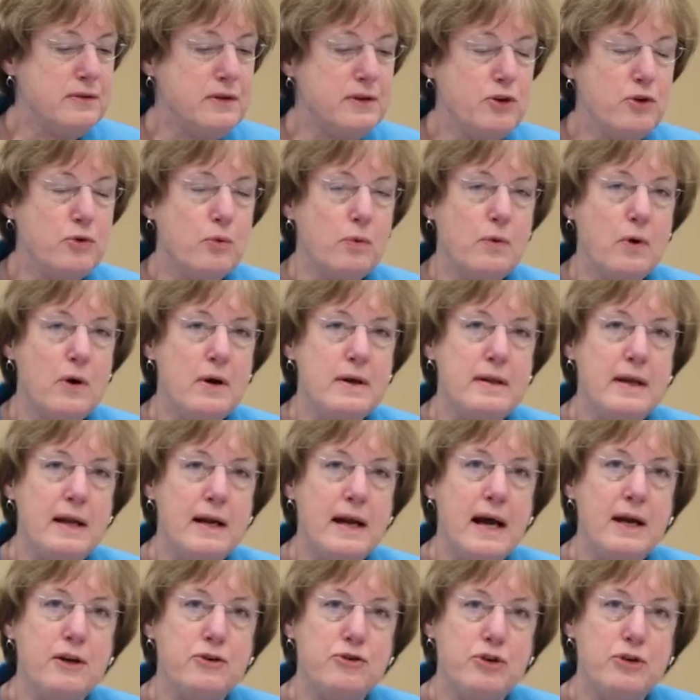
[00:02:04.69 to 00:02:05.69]
we have the
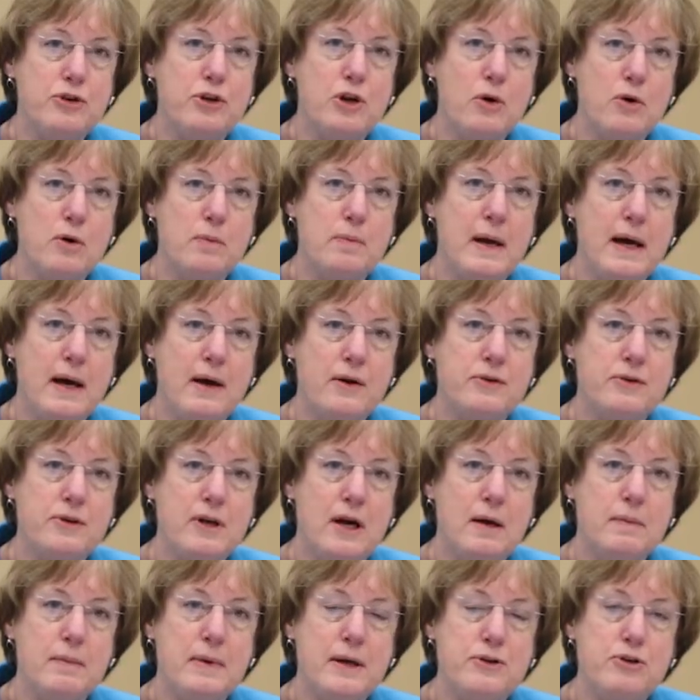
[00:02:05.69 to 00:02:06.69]
opportunity to, to
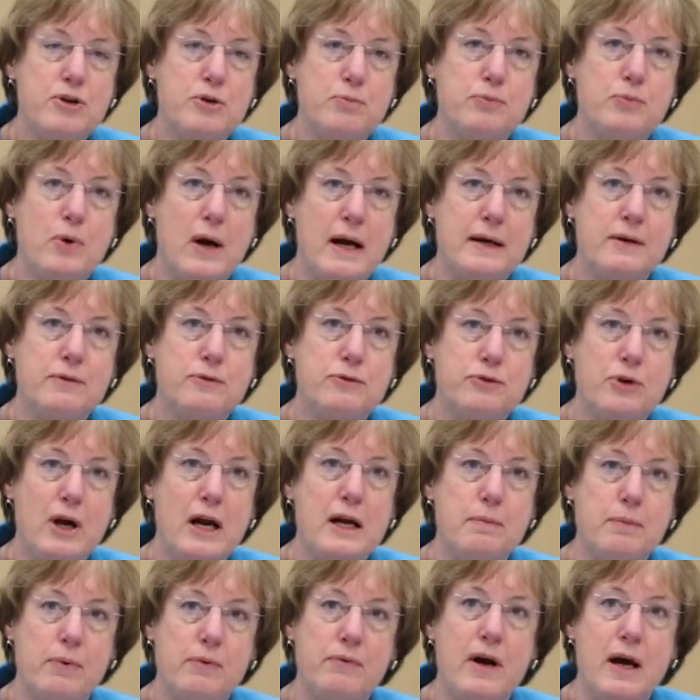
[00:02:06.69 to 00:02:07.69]
build, to continue
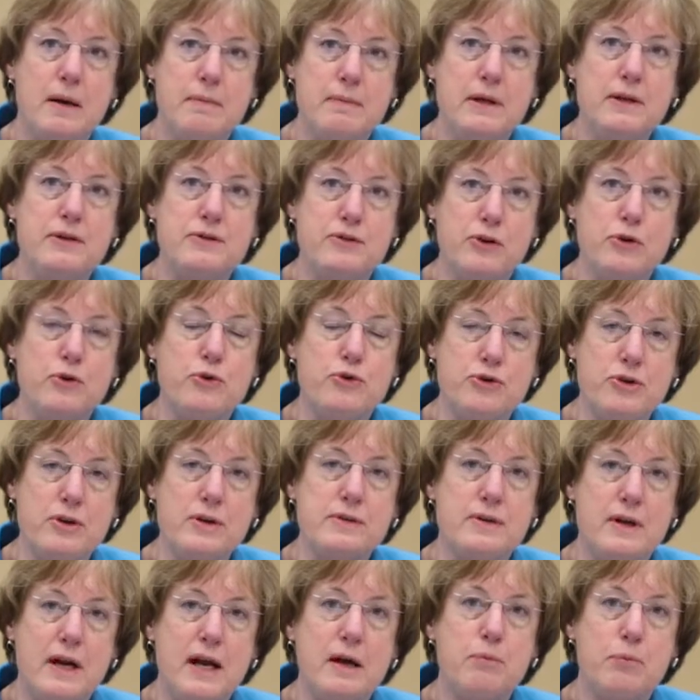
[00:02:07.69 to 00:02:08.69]
our really
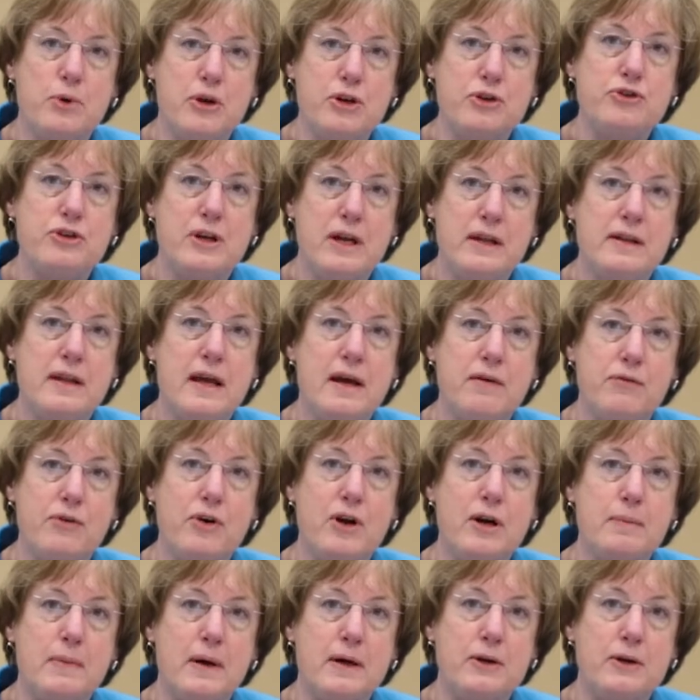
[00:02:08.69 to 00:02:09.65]
impressive trajectory.